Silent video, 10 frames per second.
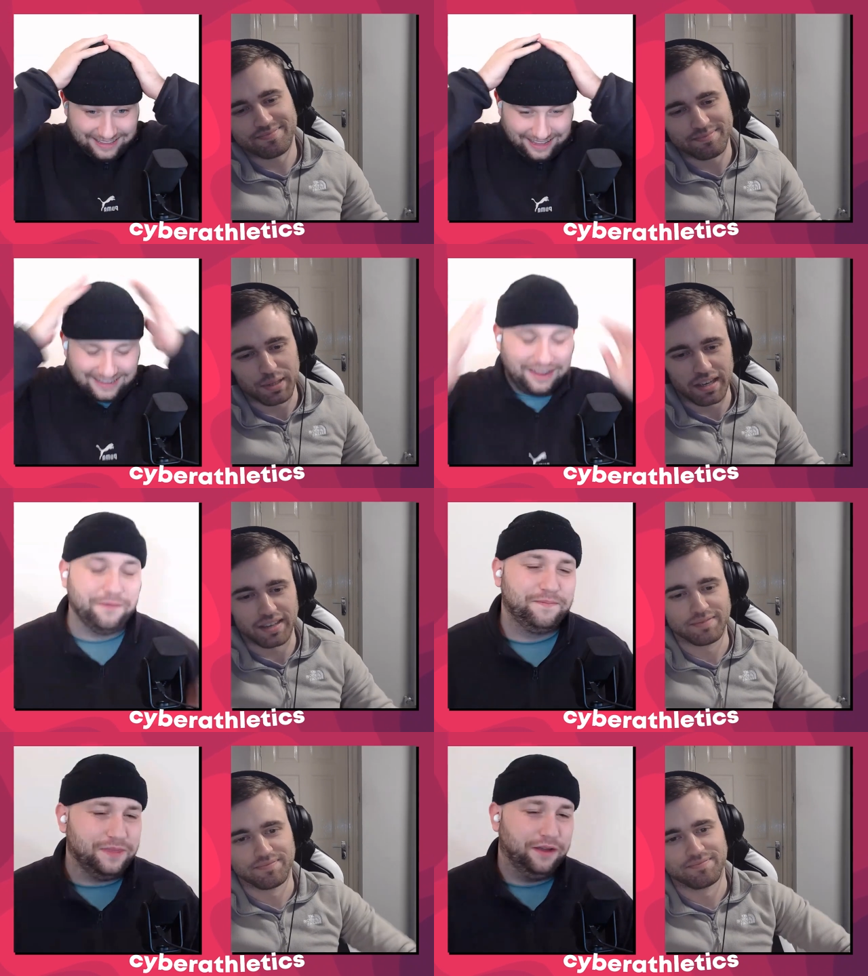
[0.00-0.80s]
Speaker 1: That, no,
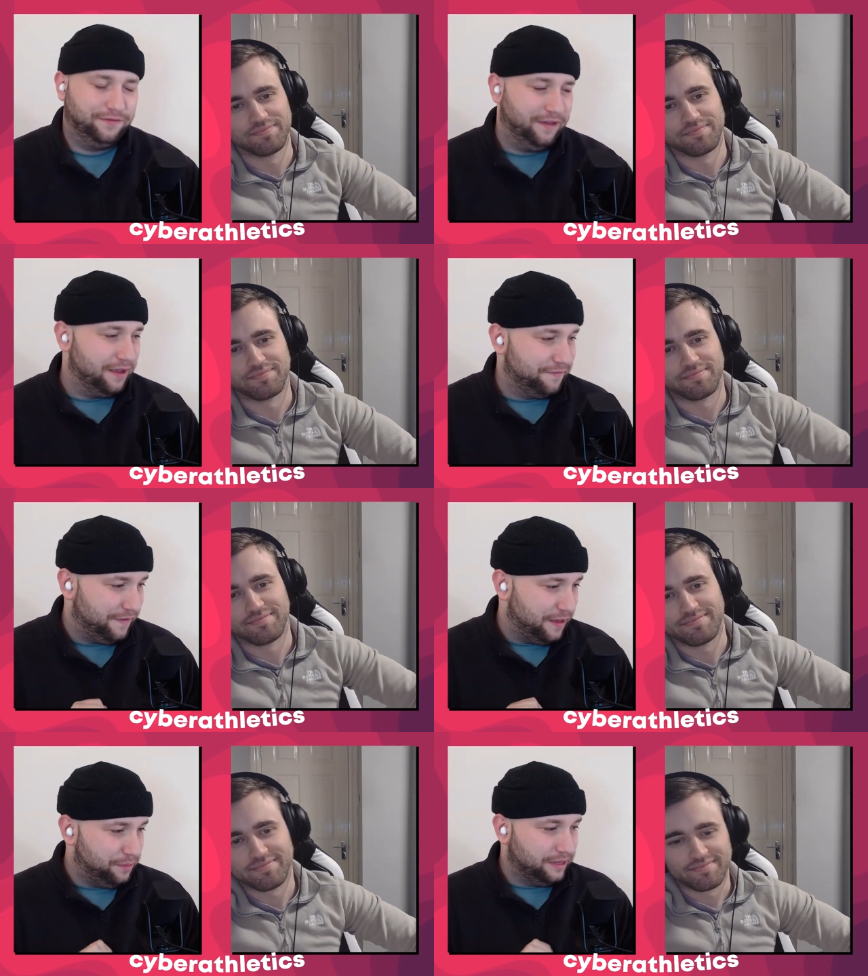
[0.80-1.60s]
yeah. no, fair,
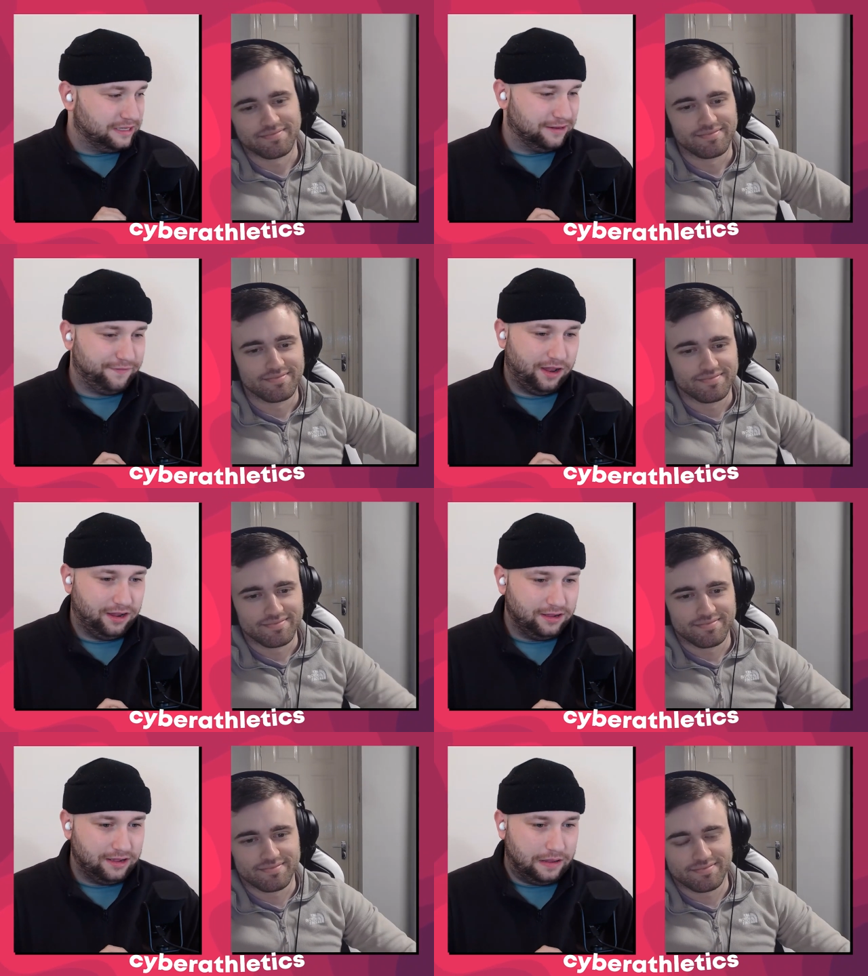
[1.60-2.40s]
fair play to the
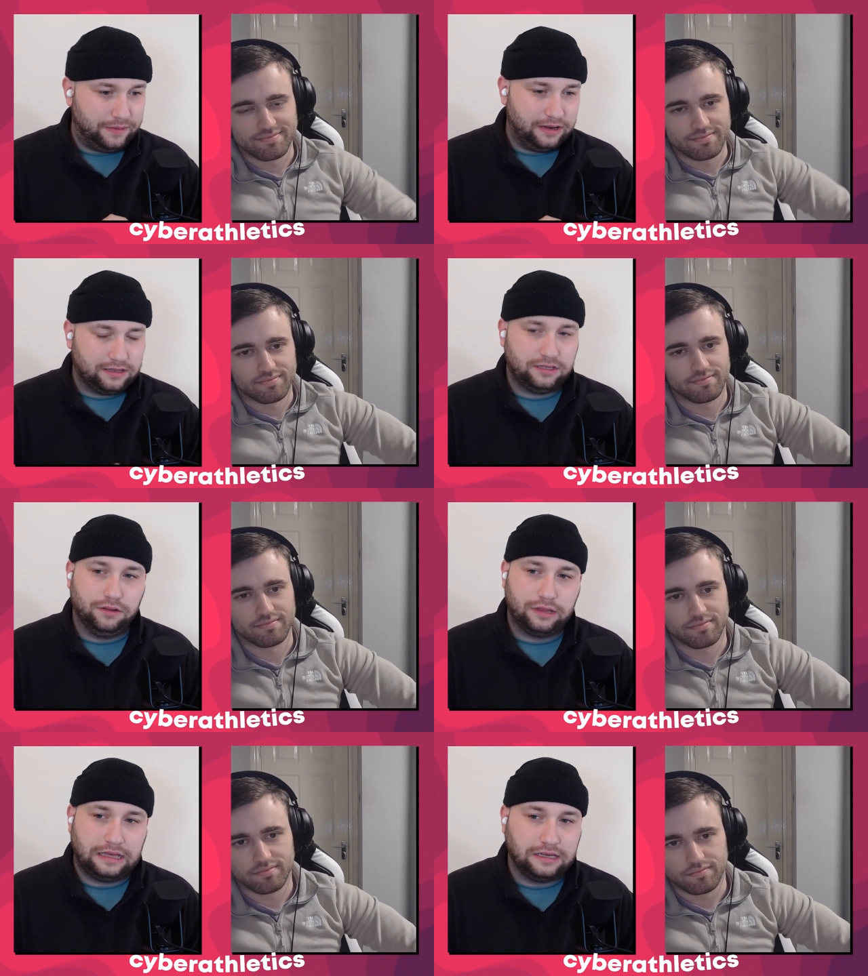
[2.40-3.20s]
fella. I mean, I
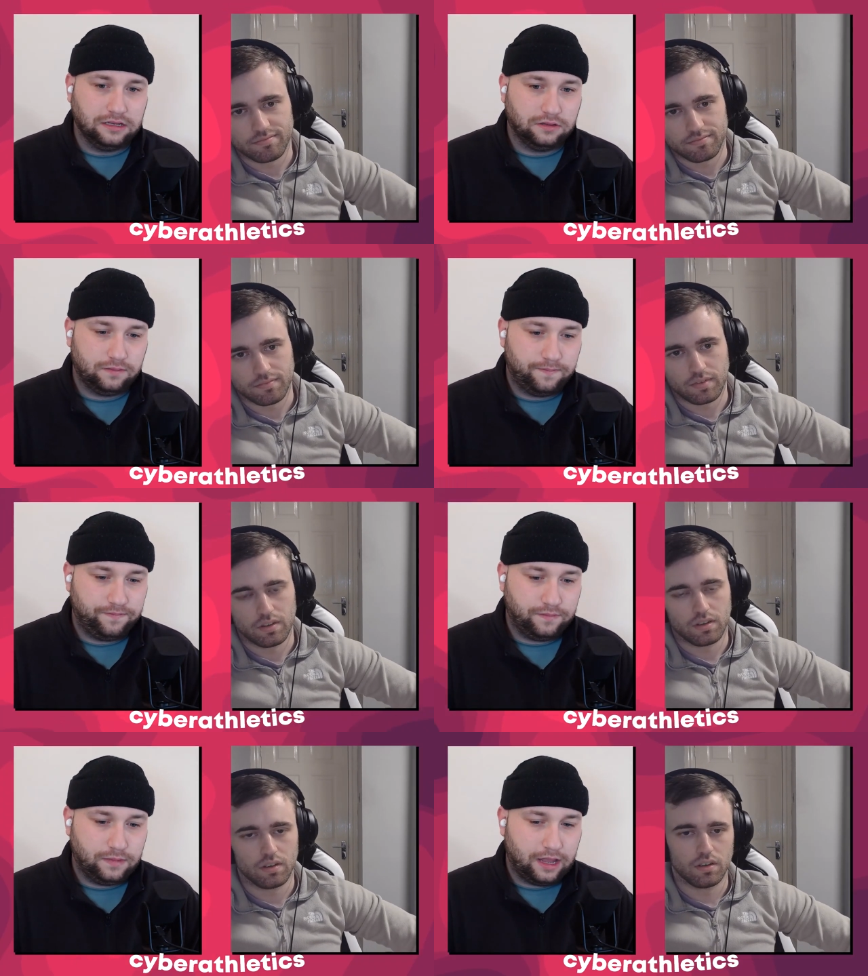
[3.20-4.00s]
still think he's
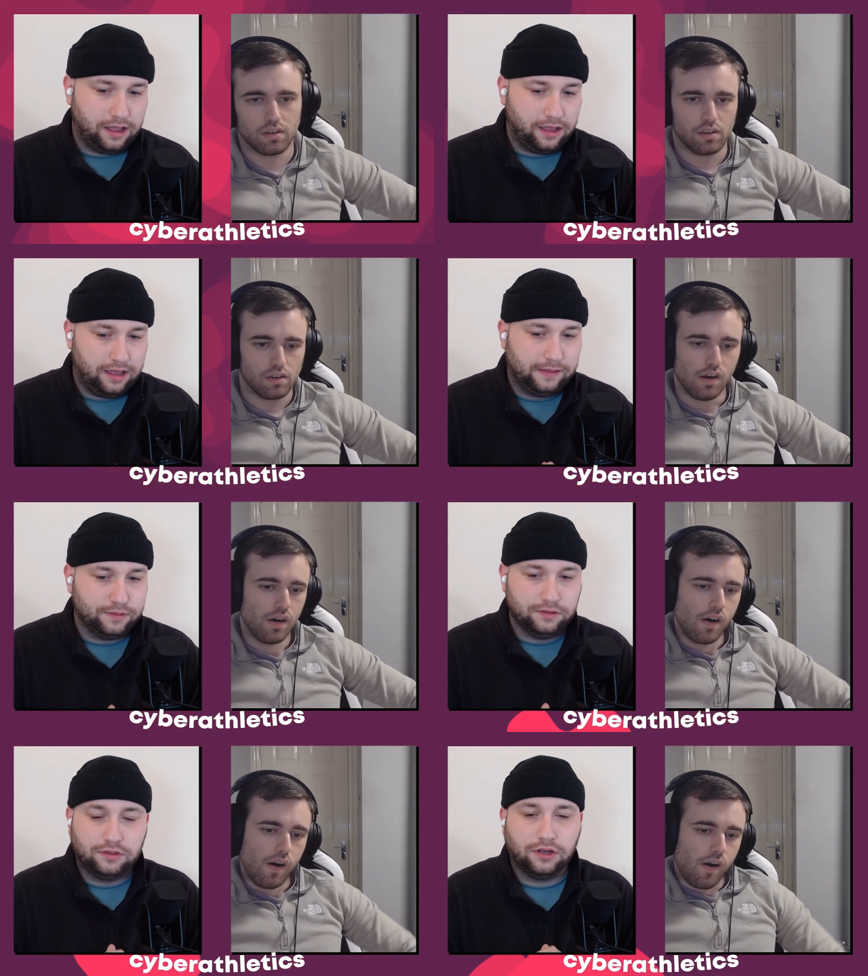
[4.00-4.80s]
uh,
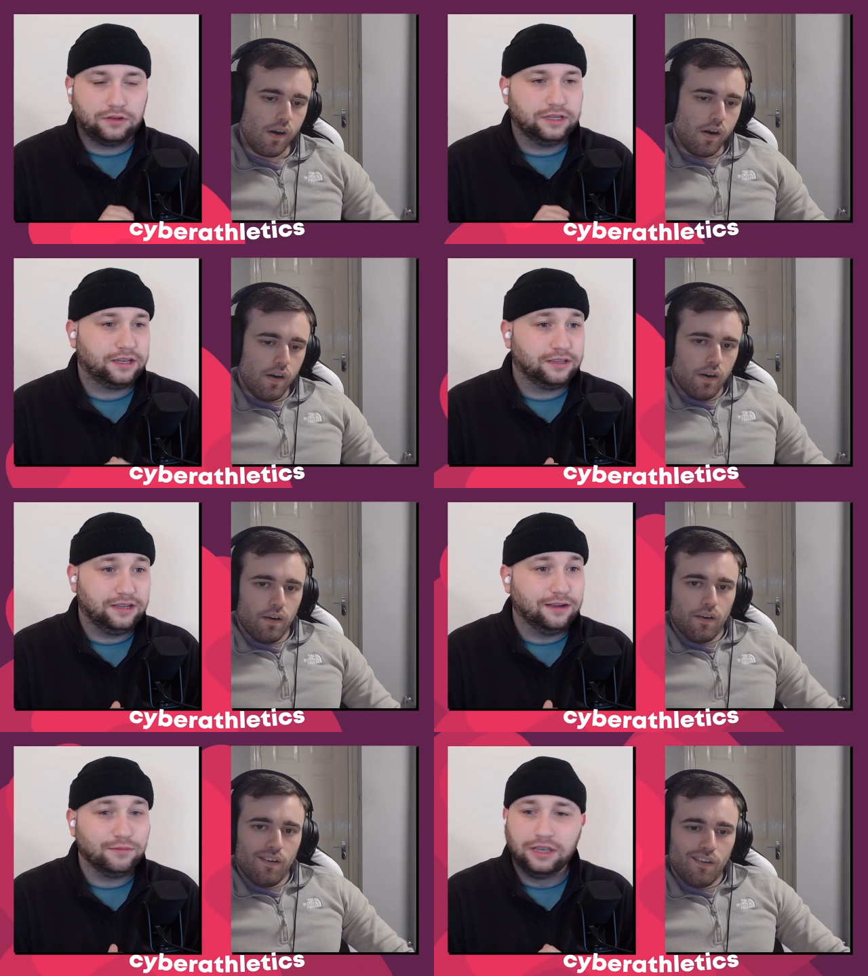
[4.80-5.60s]
absolute toxic at
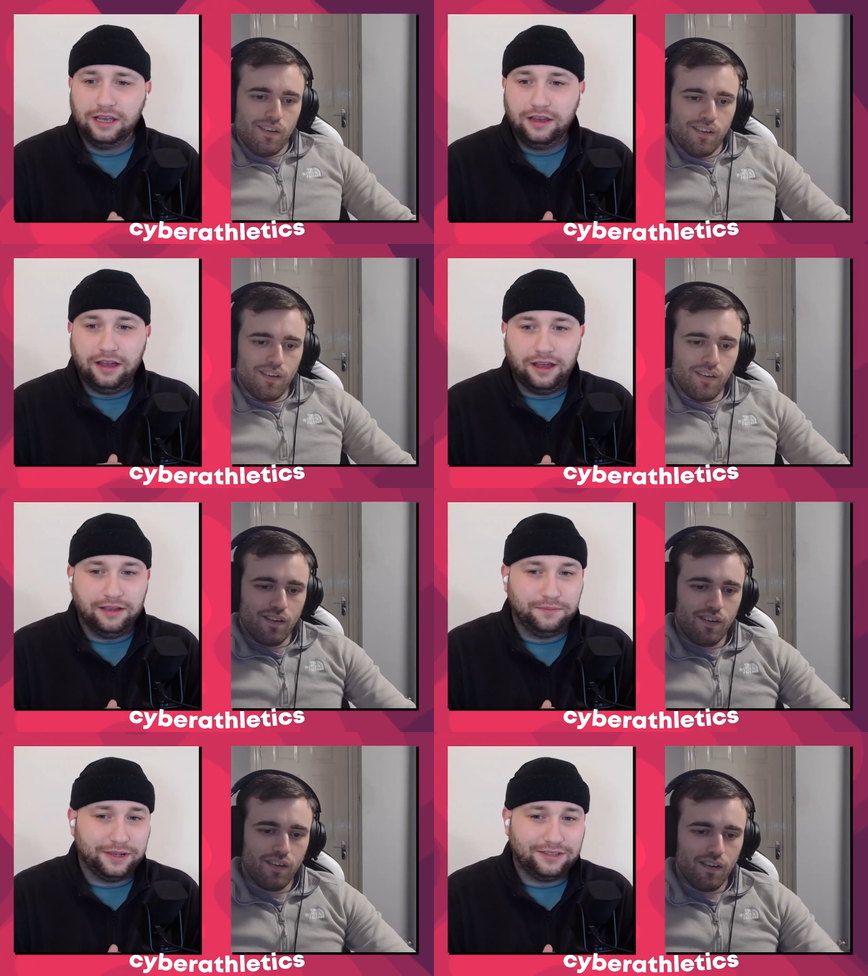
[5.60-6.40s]
times,
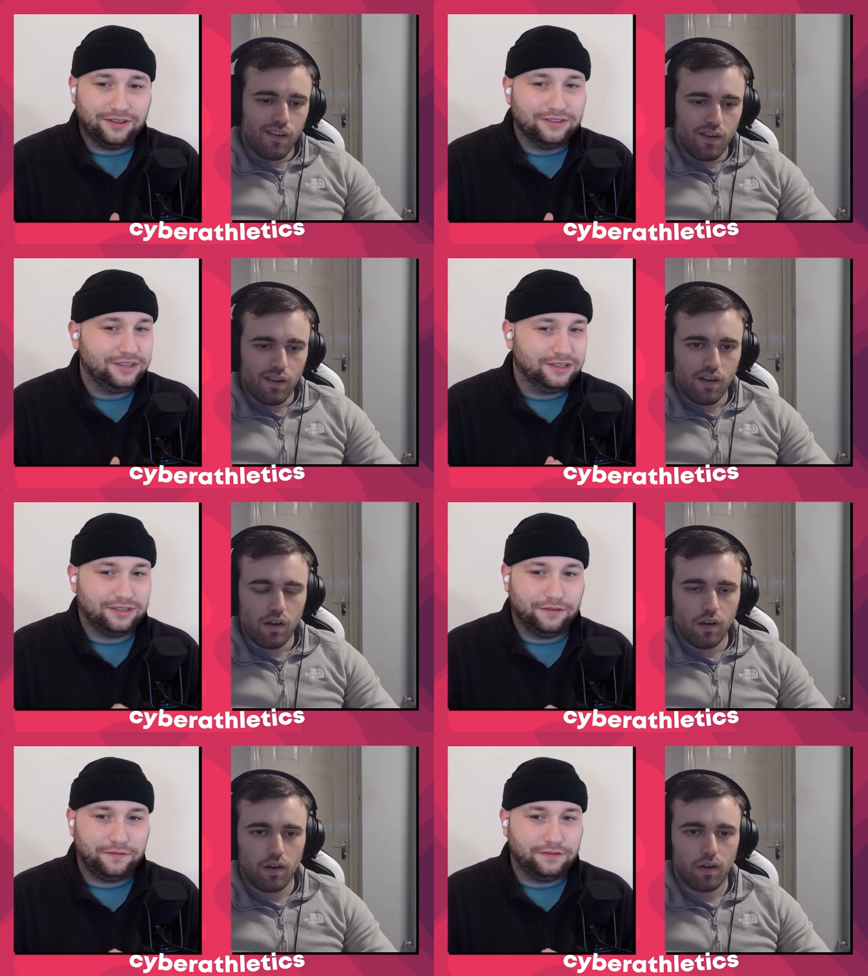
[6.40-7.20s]
um, based on your
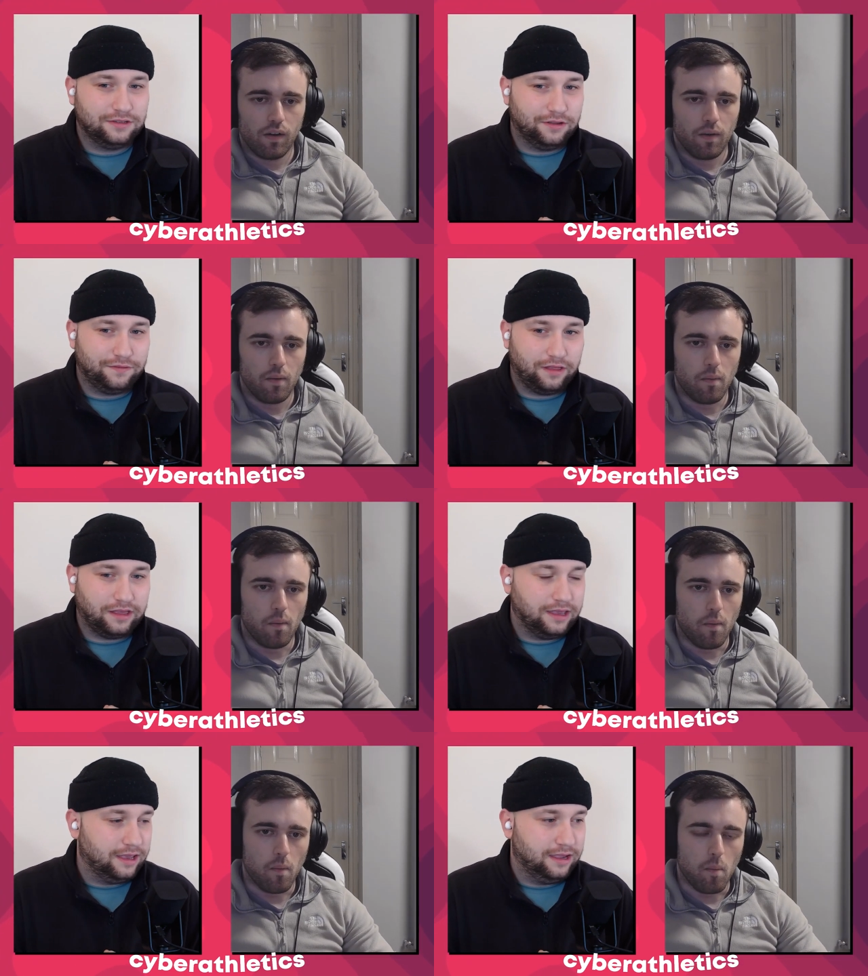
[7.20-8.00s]
stuff, stuff
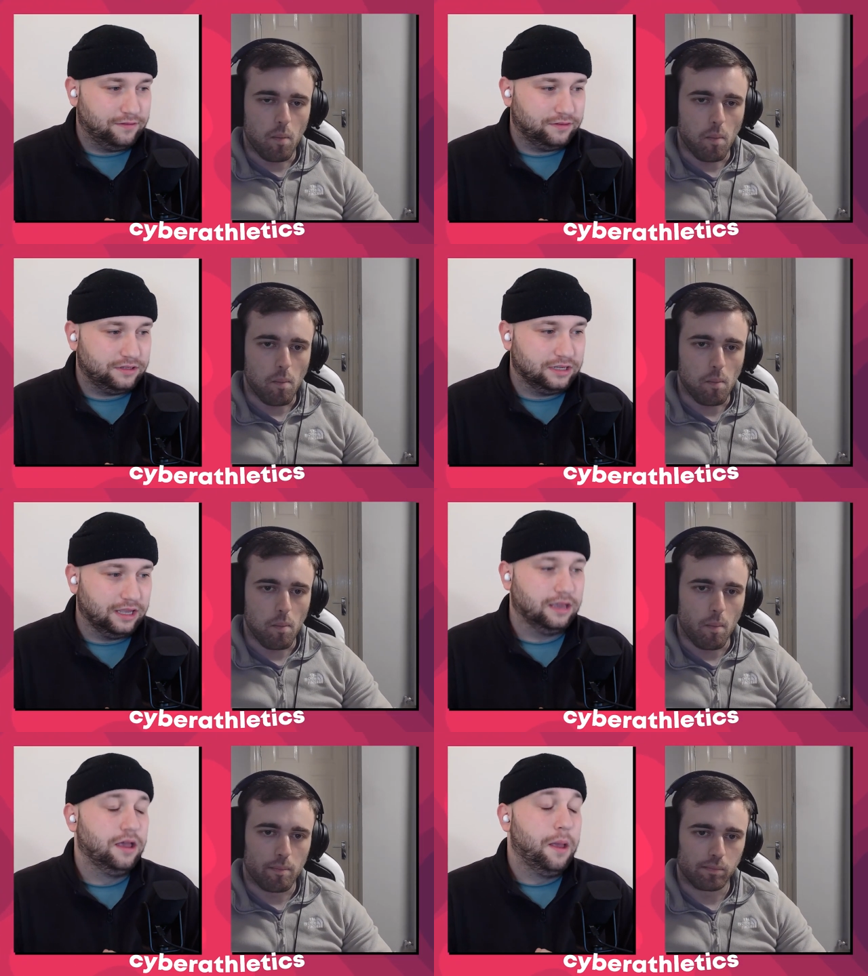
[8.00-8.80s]
that you hear and
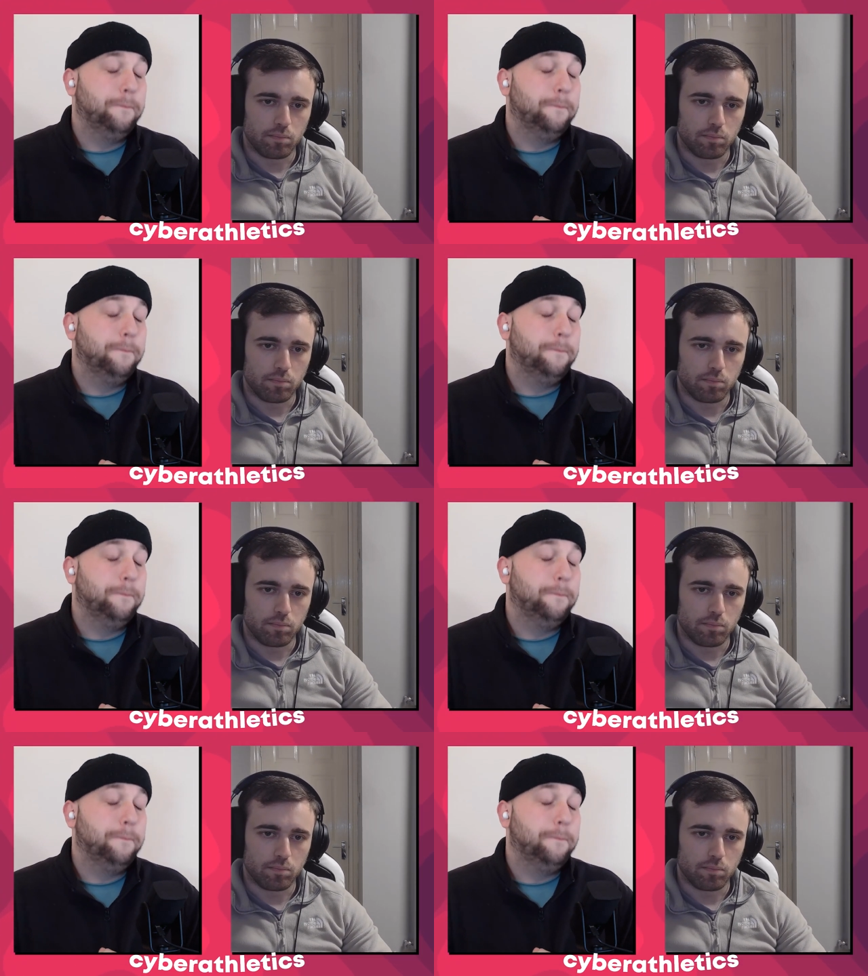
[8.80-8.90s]
see.